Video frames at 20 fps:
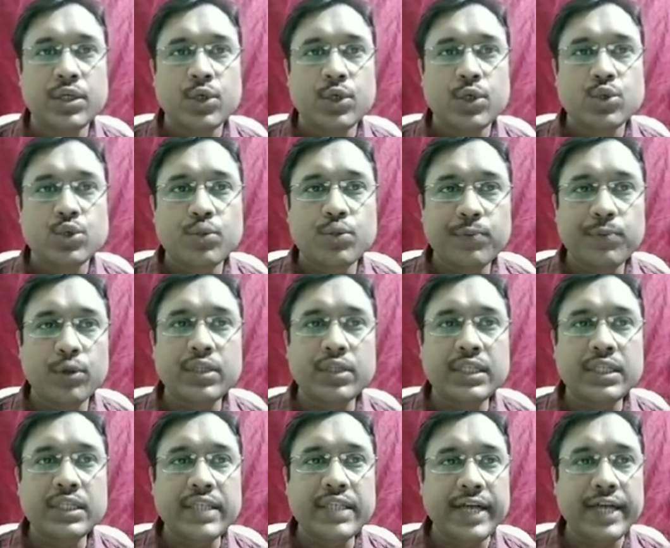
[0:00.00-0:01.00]
So both the
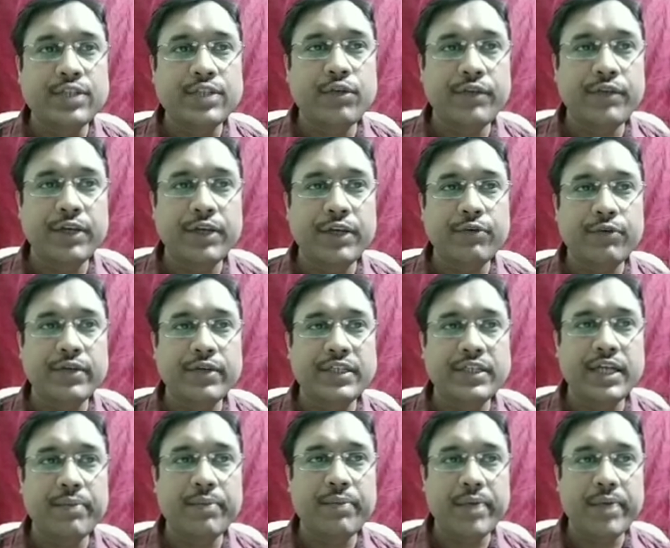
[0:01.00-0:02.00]
sides of an
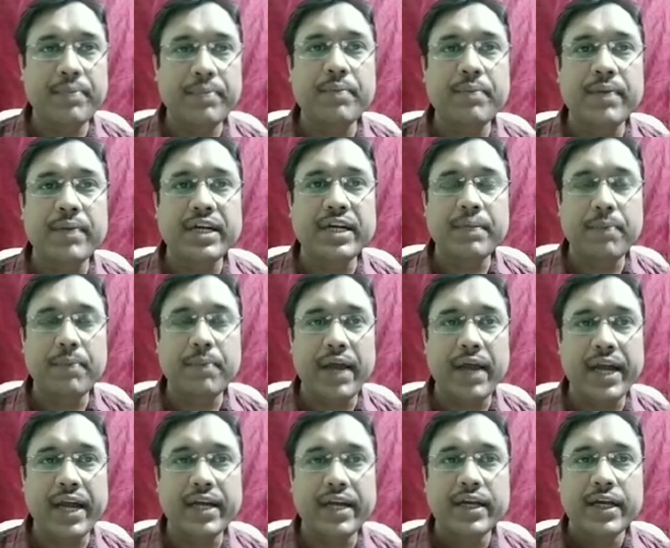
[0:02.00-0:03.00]
equation may be
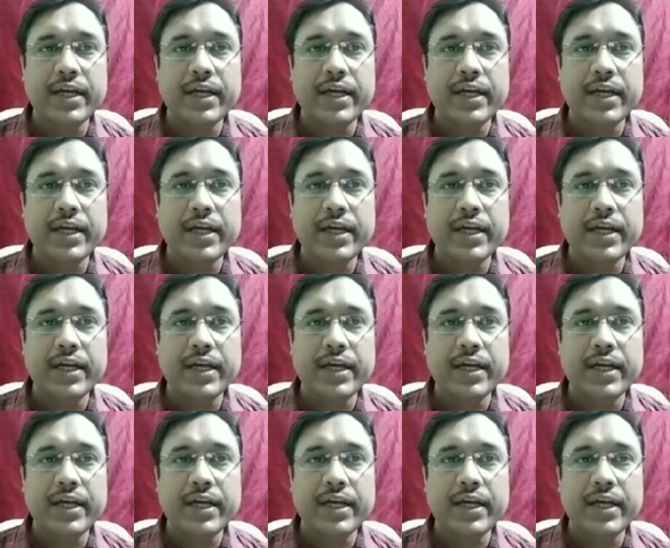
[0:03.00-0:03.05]
multiplied